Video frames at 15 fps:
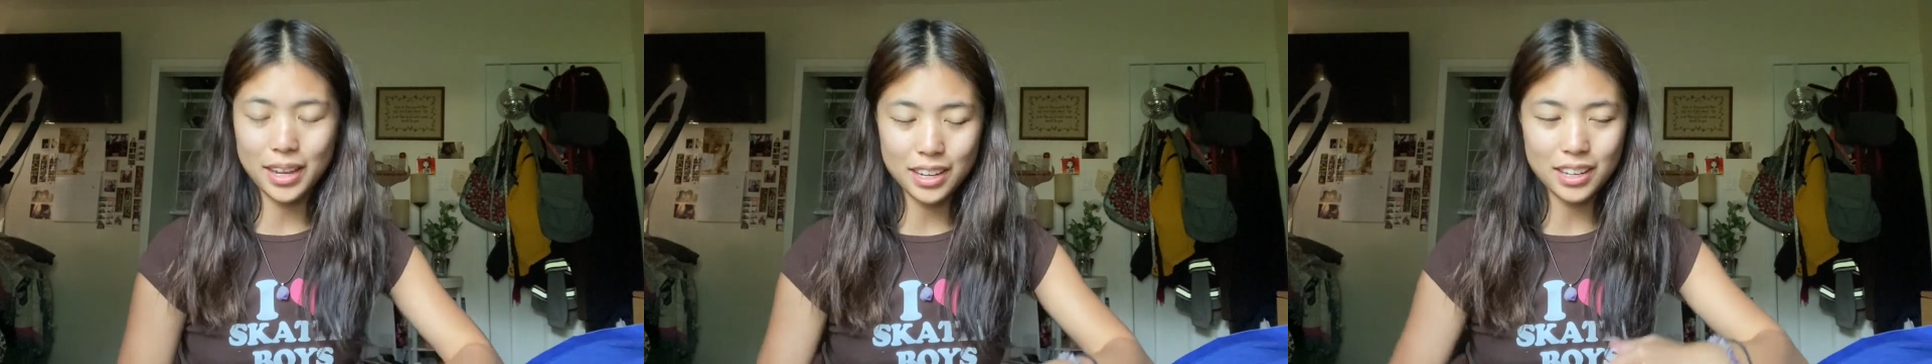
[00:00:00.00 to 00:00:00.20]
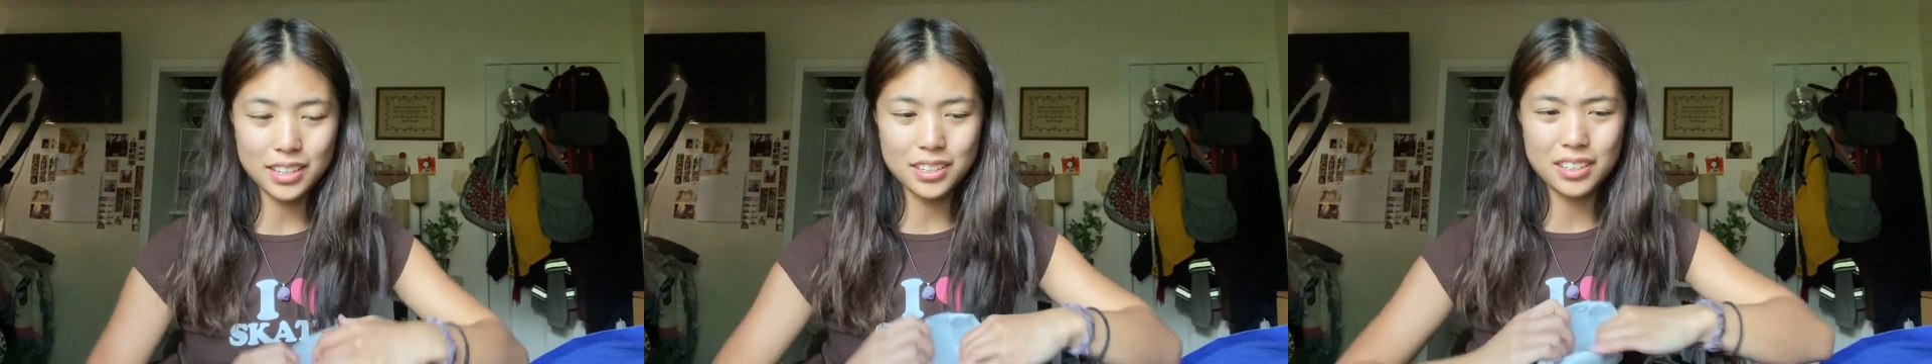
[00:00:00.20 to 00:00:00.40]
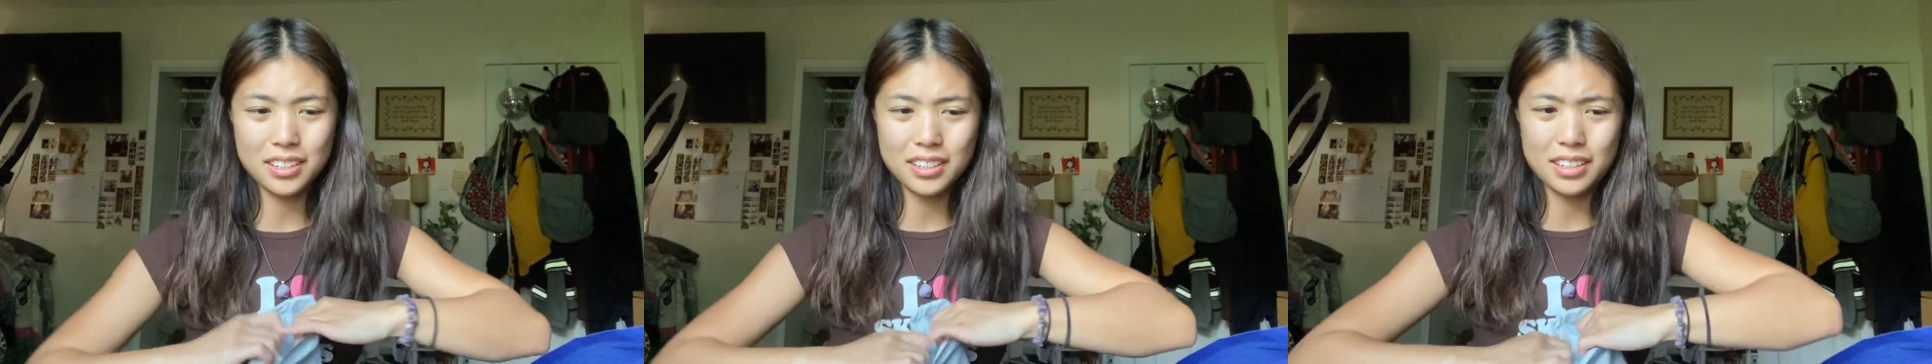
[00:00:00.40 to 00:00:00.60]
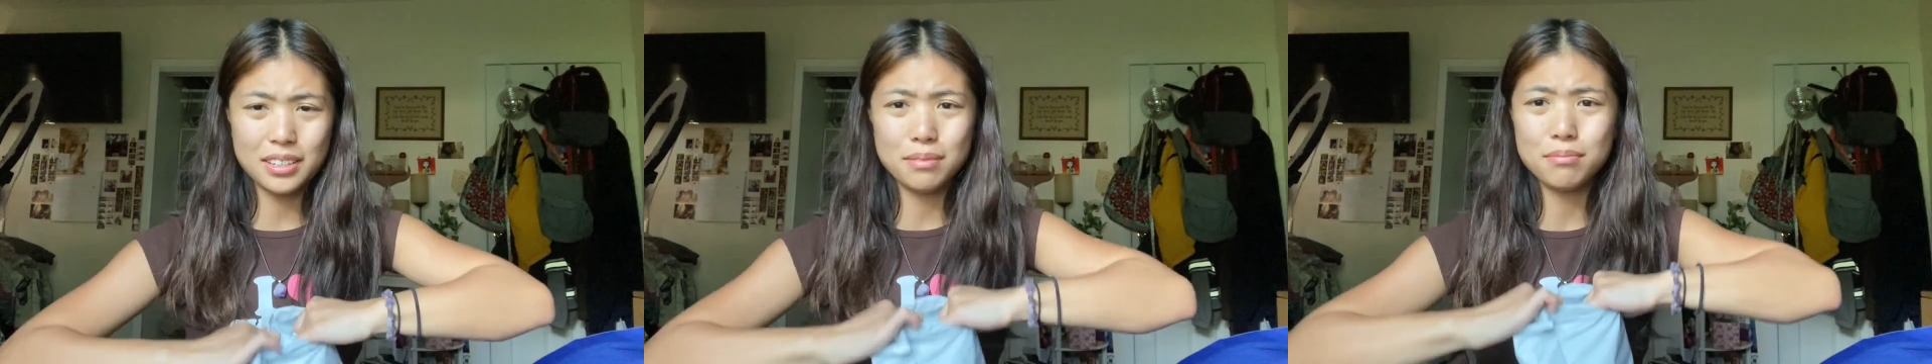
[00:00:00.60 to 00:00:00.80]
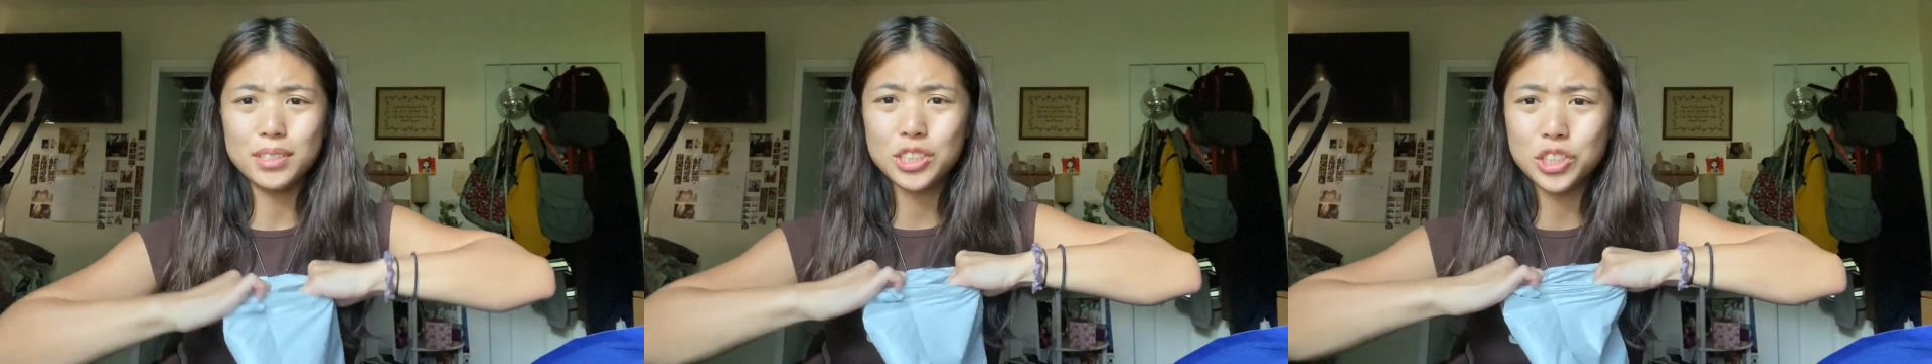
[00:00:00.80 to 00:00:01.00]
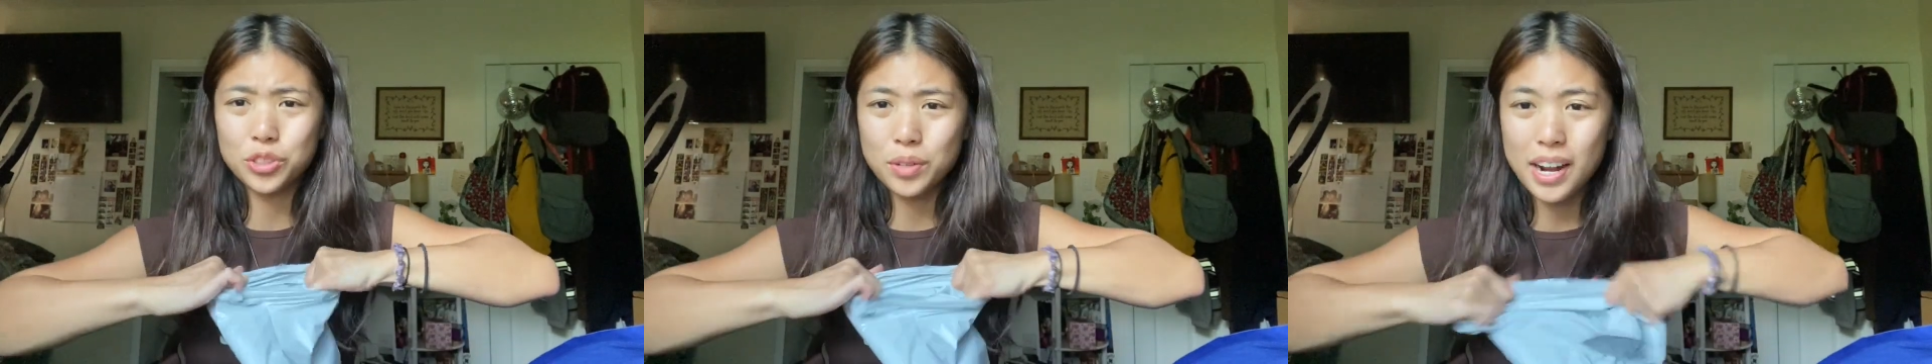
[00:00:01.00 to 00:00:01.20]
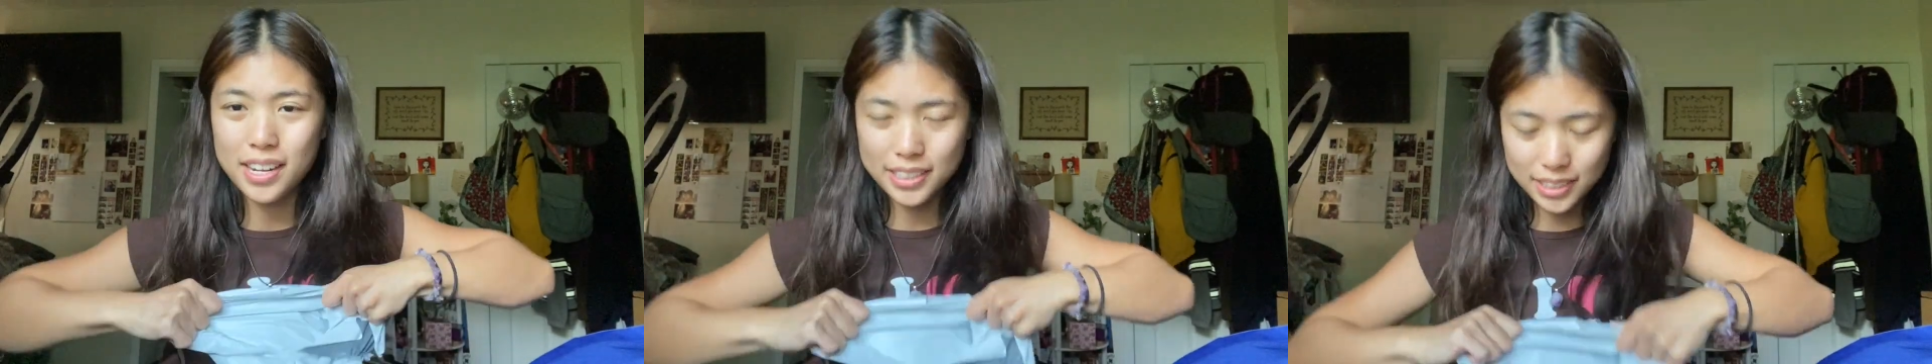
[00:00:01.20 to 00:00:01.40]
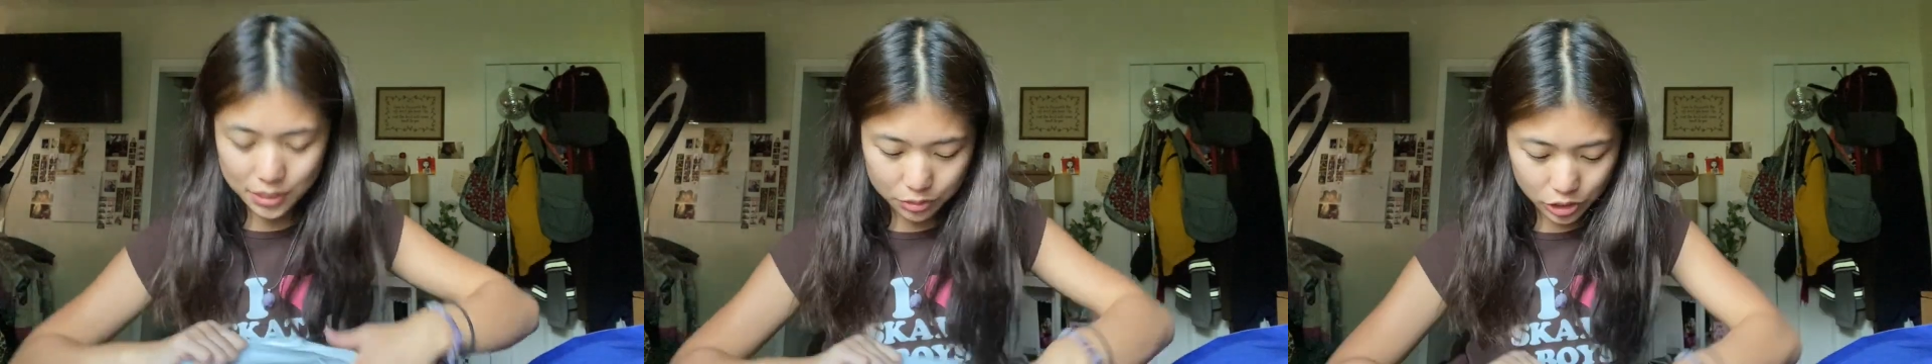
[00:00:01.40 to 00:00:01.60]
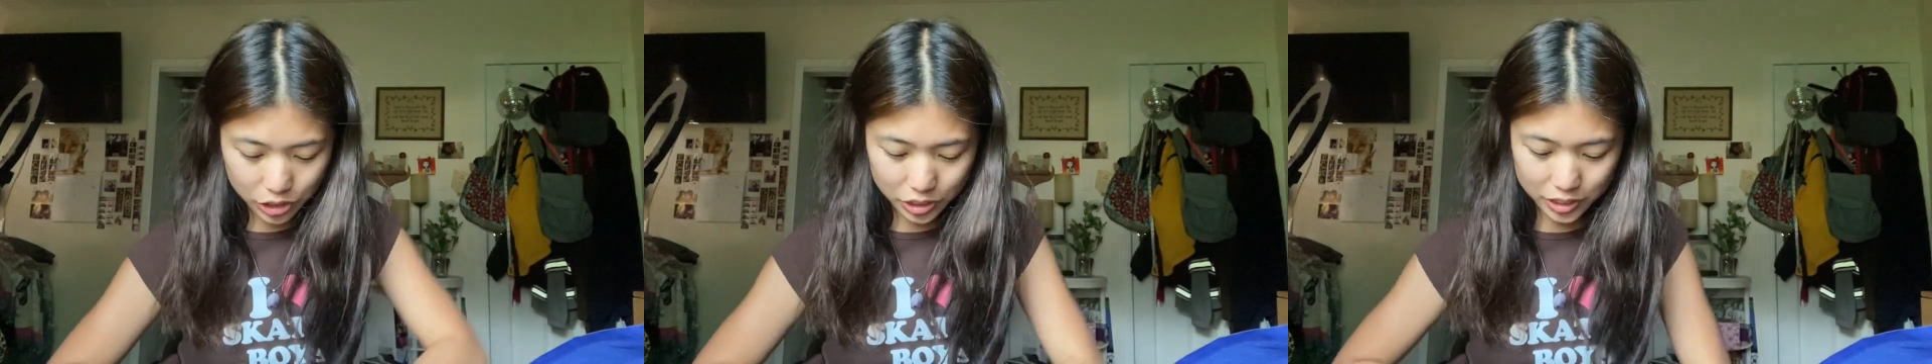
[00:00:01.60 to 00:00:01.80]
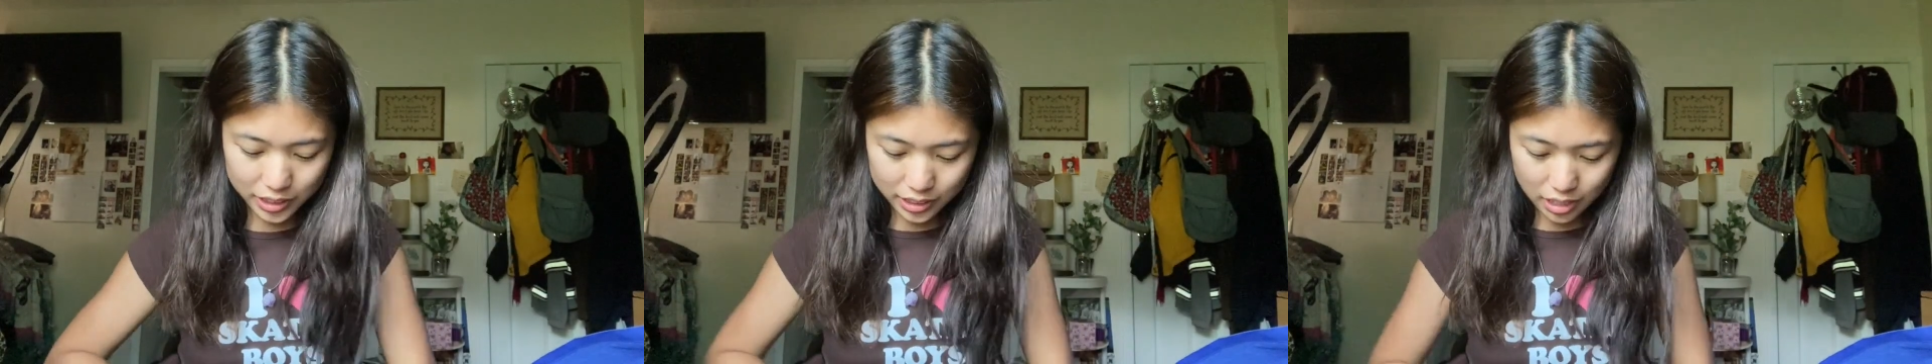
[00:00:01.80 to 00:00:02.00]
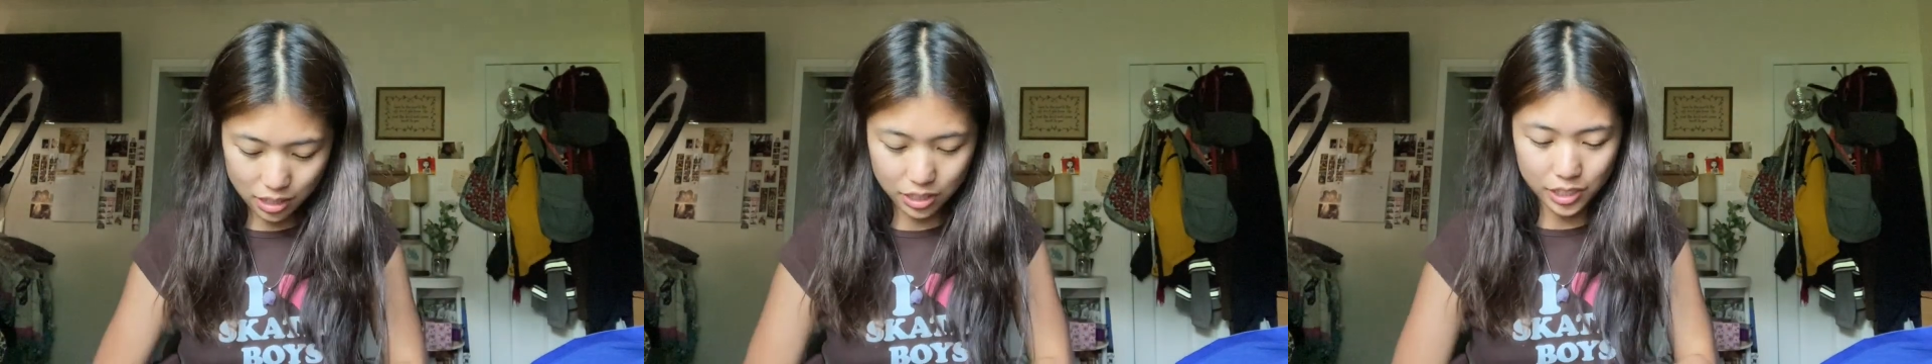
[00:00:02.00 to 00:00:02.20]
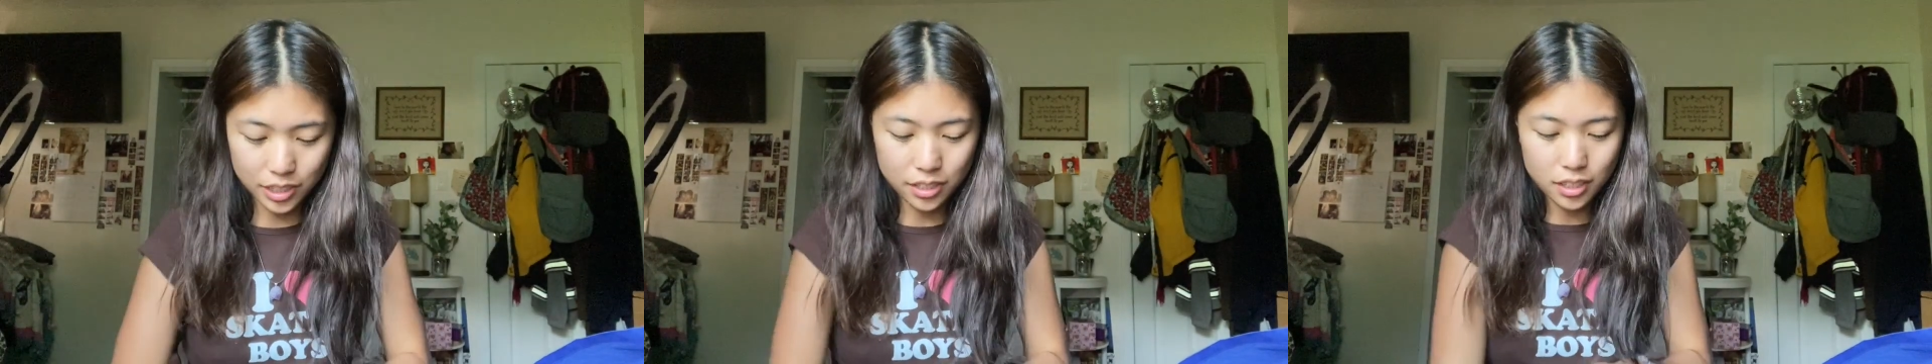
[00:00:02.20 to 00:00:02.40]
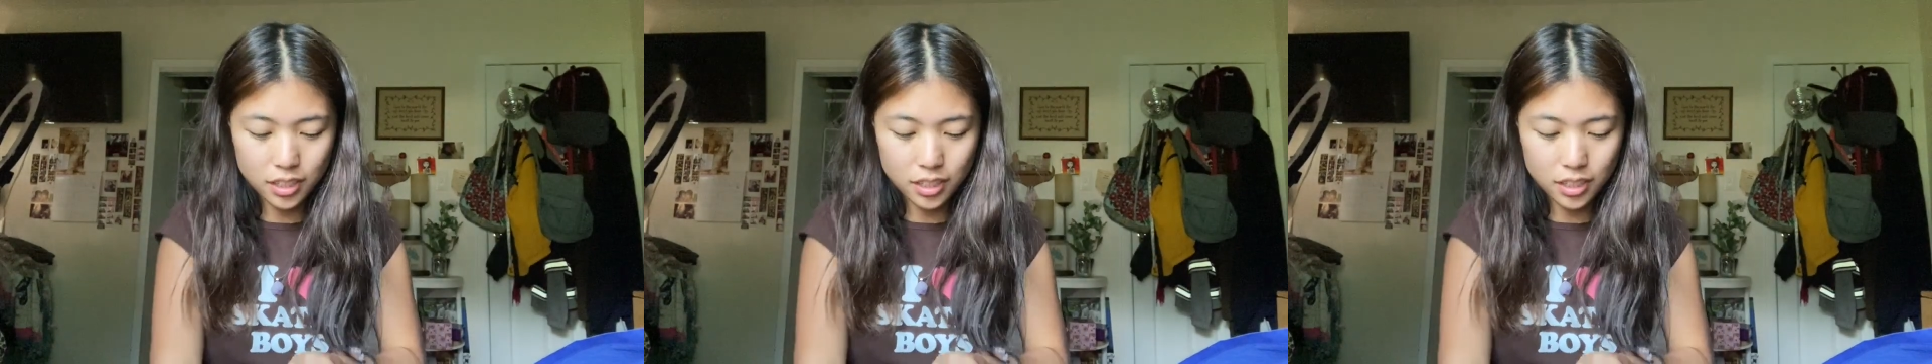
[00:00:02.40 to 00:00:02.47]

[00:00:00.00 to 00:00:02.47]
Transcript: address, which is not good.